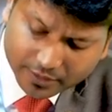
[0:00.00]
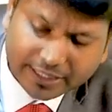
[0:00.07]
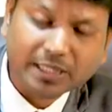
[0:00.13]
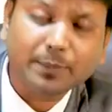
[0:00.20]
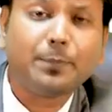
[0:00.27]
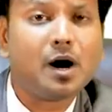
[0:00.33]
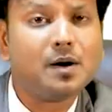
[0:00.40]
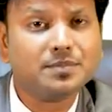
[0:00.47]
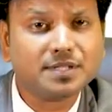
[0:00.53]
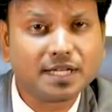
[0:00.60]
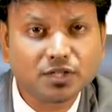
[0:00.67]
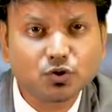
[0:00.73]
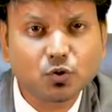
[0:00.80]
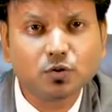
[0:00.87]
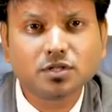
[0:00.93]
in the palms
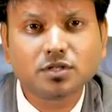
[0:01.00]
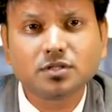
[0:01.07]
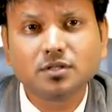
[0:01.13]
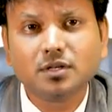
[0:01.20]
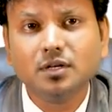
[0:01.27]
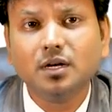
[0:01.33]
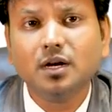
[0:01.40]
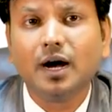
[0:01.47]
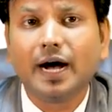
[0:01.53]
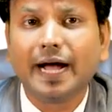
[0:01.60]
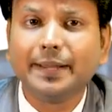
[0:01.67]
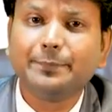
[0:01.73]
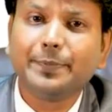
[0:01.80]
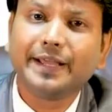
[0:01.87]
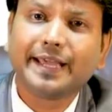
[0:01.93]
and soles.
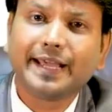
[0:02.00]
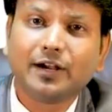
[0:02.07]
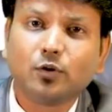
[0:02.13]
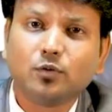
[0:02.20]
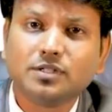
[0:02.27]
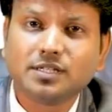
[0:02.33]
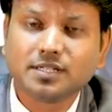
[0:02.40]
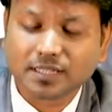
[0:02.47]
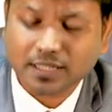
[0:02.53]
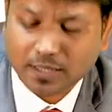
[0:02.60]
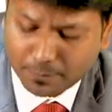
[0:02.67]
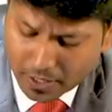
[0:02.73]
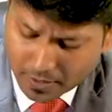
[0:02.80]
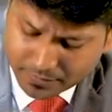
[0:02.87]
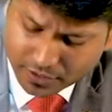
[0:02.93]
Hyperkeratosis in
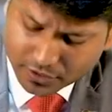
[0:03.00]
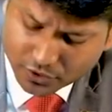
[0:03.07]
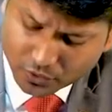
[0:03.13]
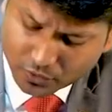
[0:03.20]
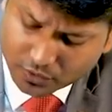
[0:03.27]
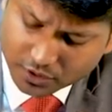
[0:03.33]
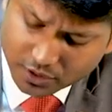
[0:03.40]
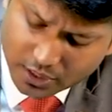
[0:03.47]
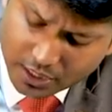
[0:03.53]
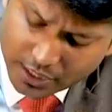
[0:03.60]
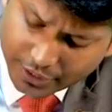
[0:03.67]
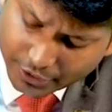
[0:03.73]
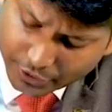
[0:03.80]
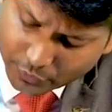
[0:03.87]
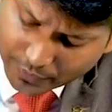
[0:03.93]
the palms and soles.
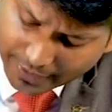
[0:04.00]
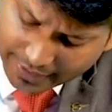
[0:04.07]
You